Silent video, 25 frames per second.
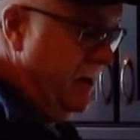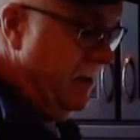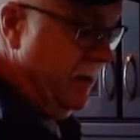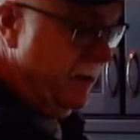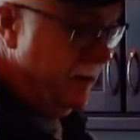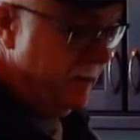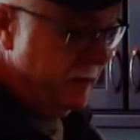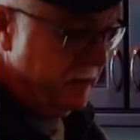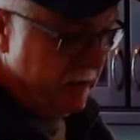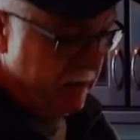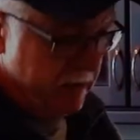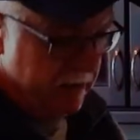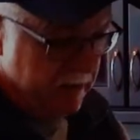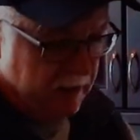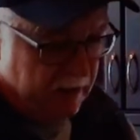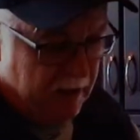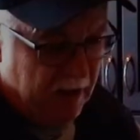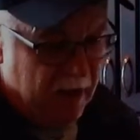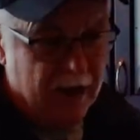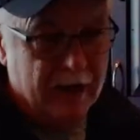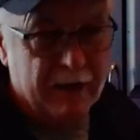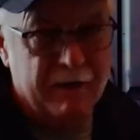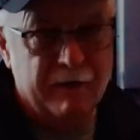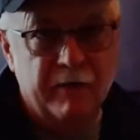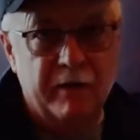this is
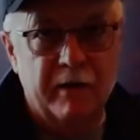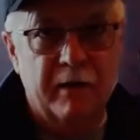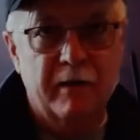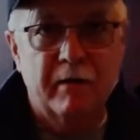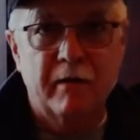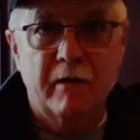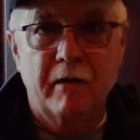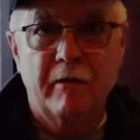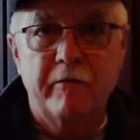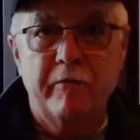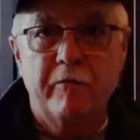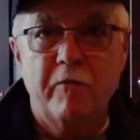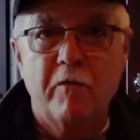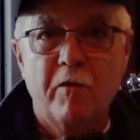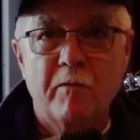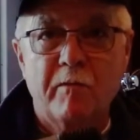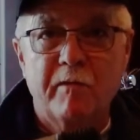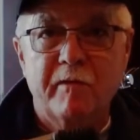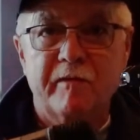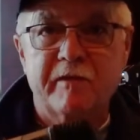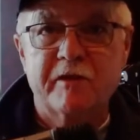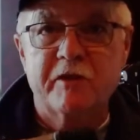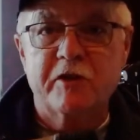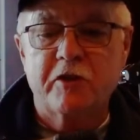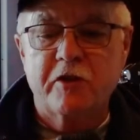kind of a, a form
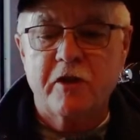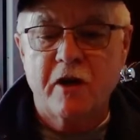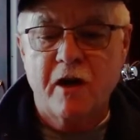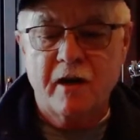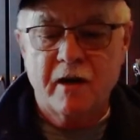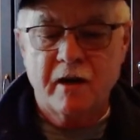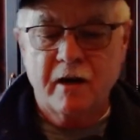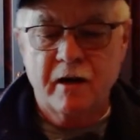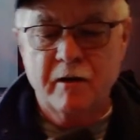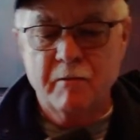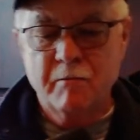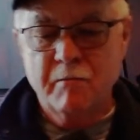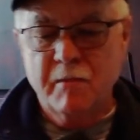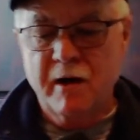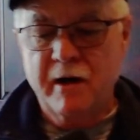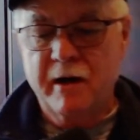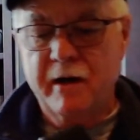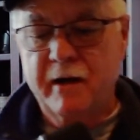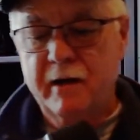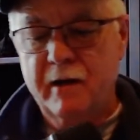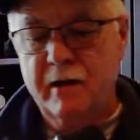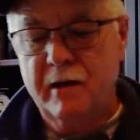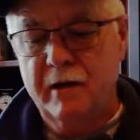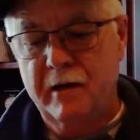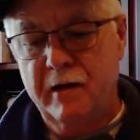of a shotgun
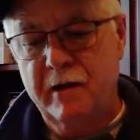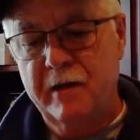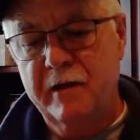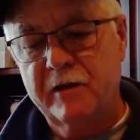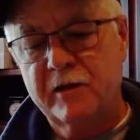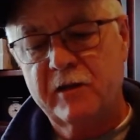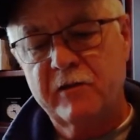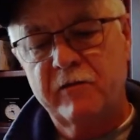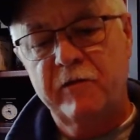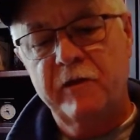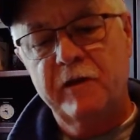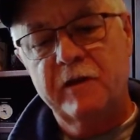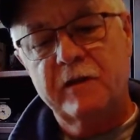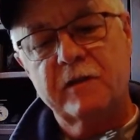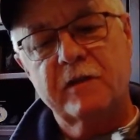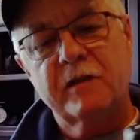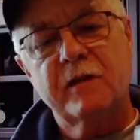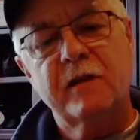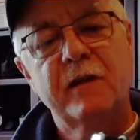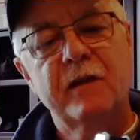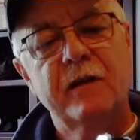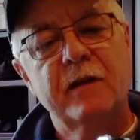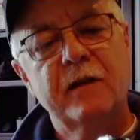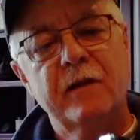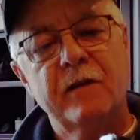mic. This fits
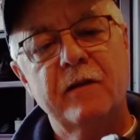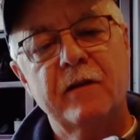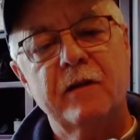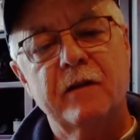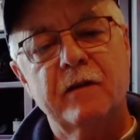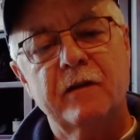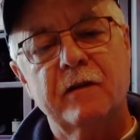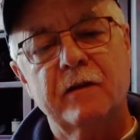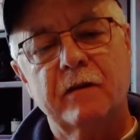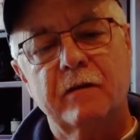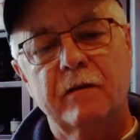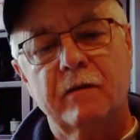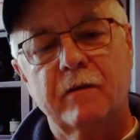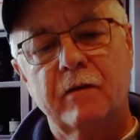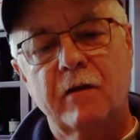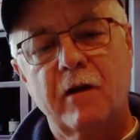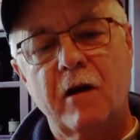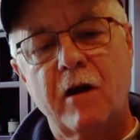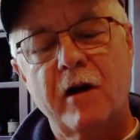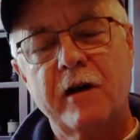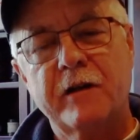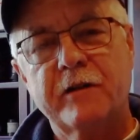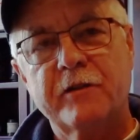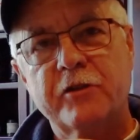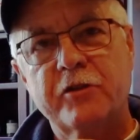in a
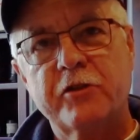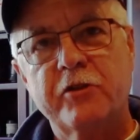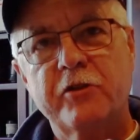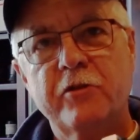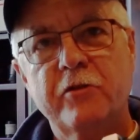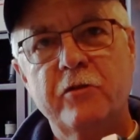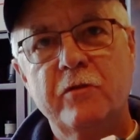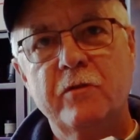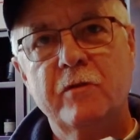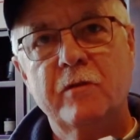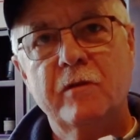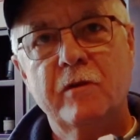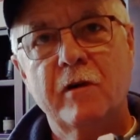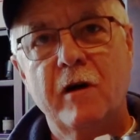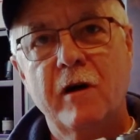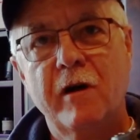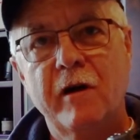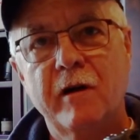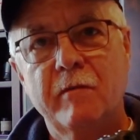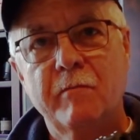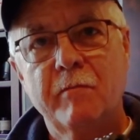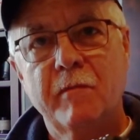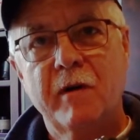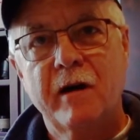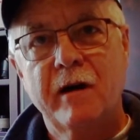hot shoe
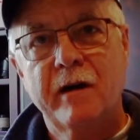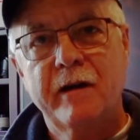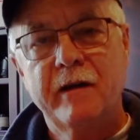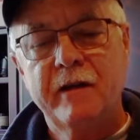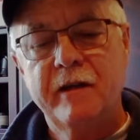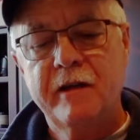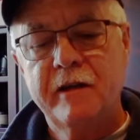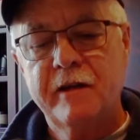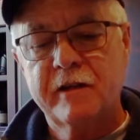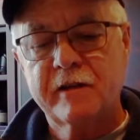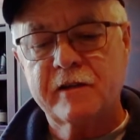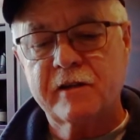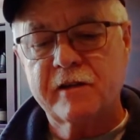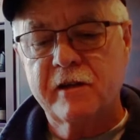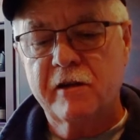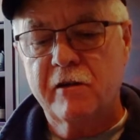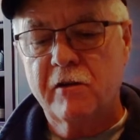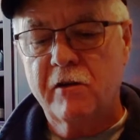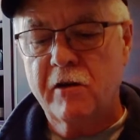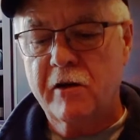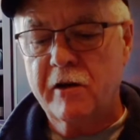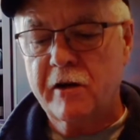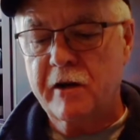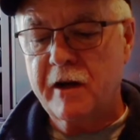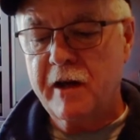on my
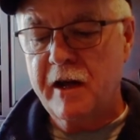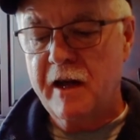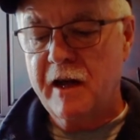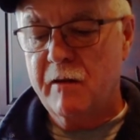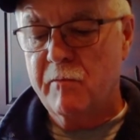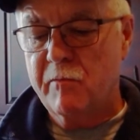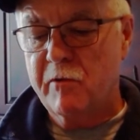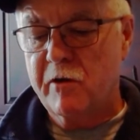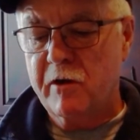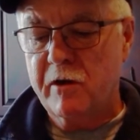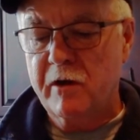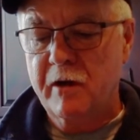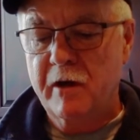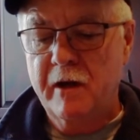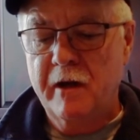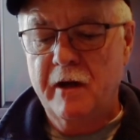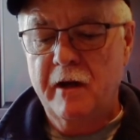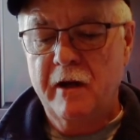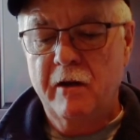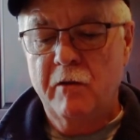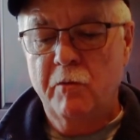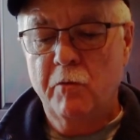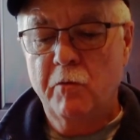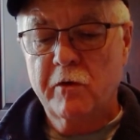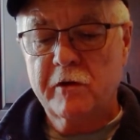DSLR camera.
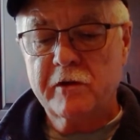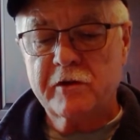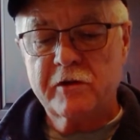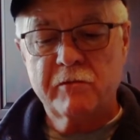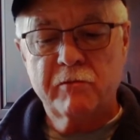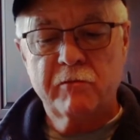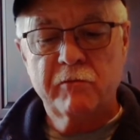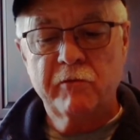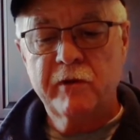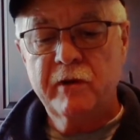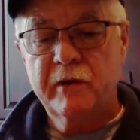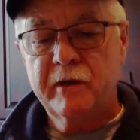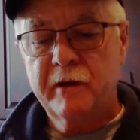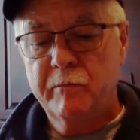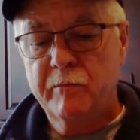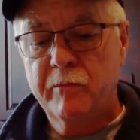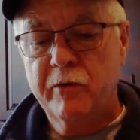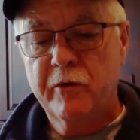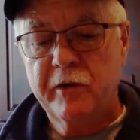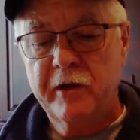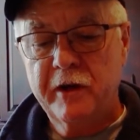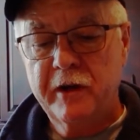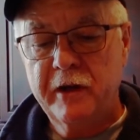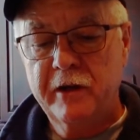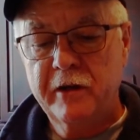Works really
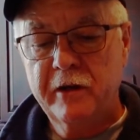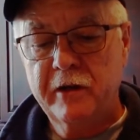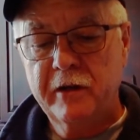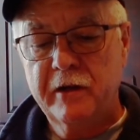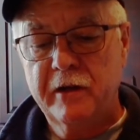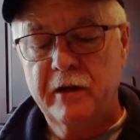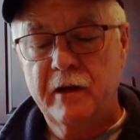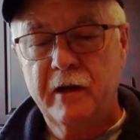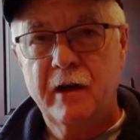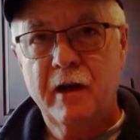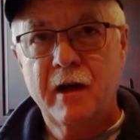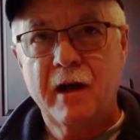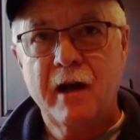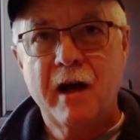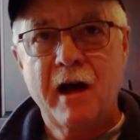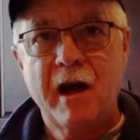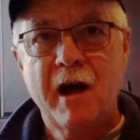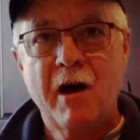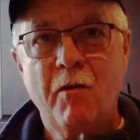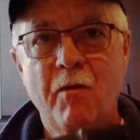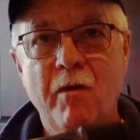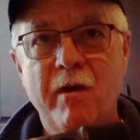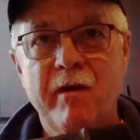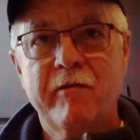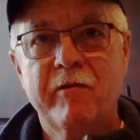pretty good.
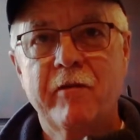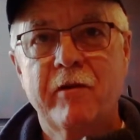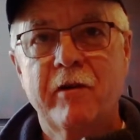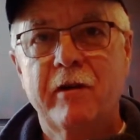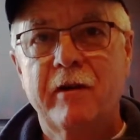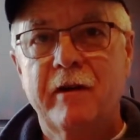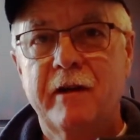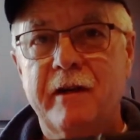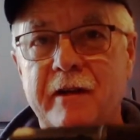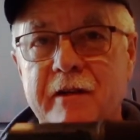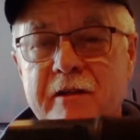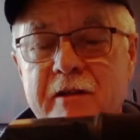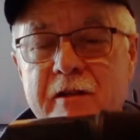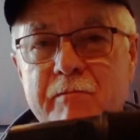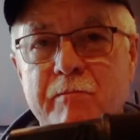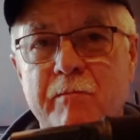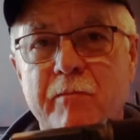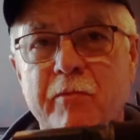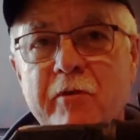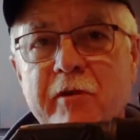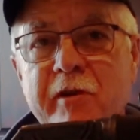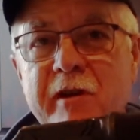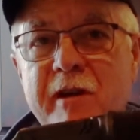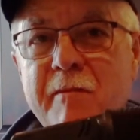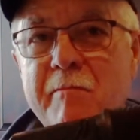However, it's
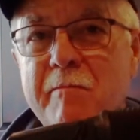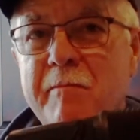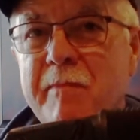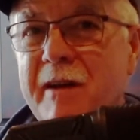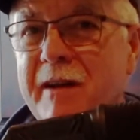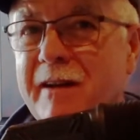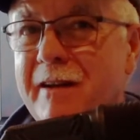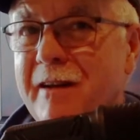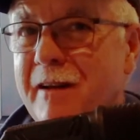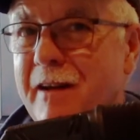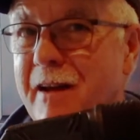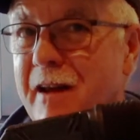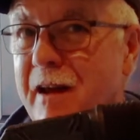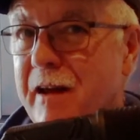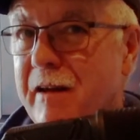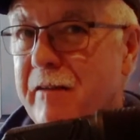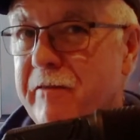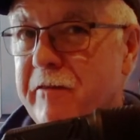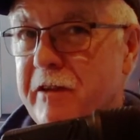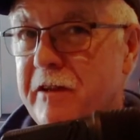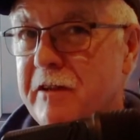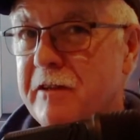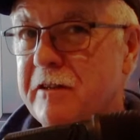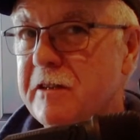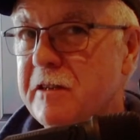pretty big and
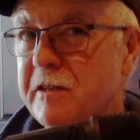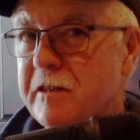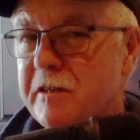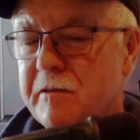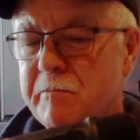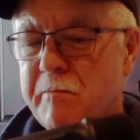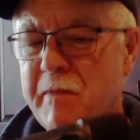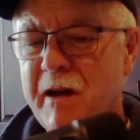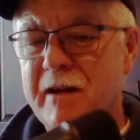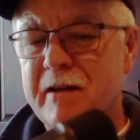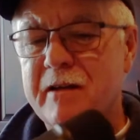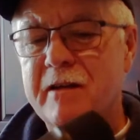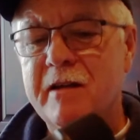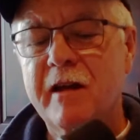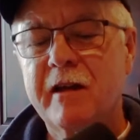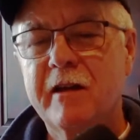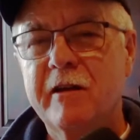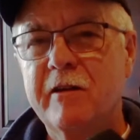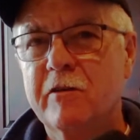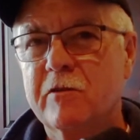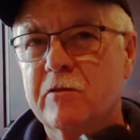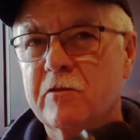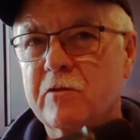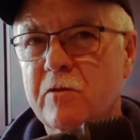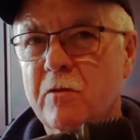heavy. This is about 10
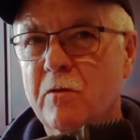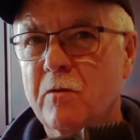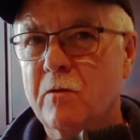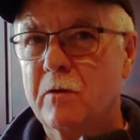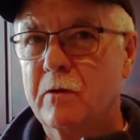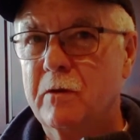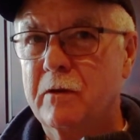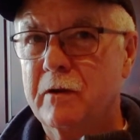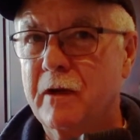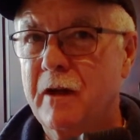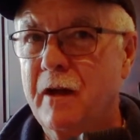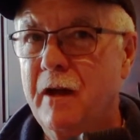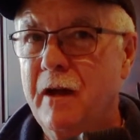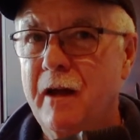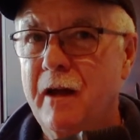years old.